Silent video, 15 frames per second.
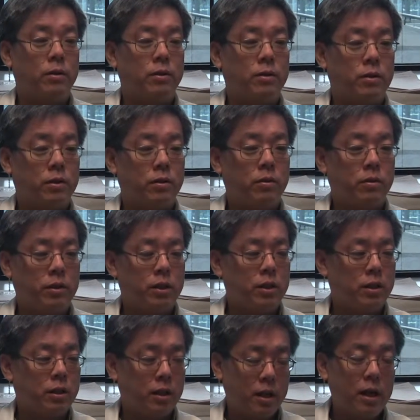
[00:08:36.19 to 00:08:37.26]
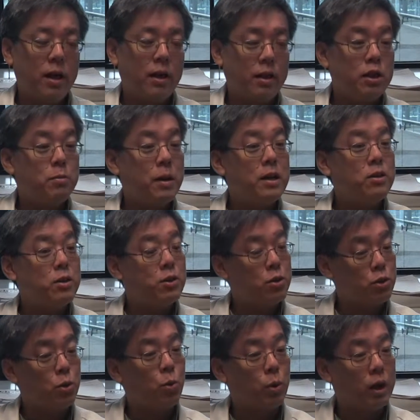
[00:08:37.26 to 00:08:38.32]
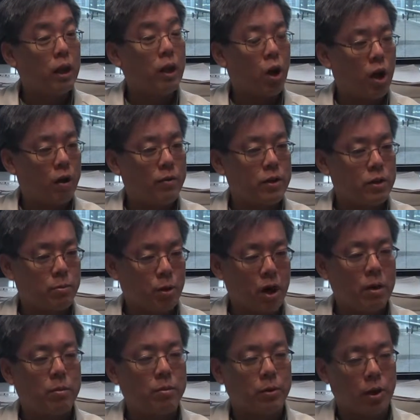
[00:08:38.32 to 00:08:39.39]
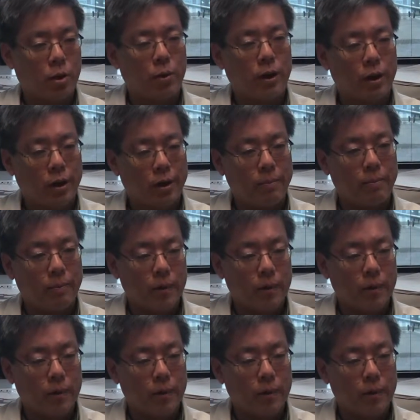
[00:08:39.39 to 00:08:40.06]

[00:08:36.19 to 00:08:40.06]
So these patients, there's a real obvious problem going on.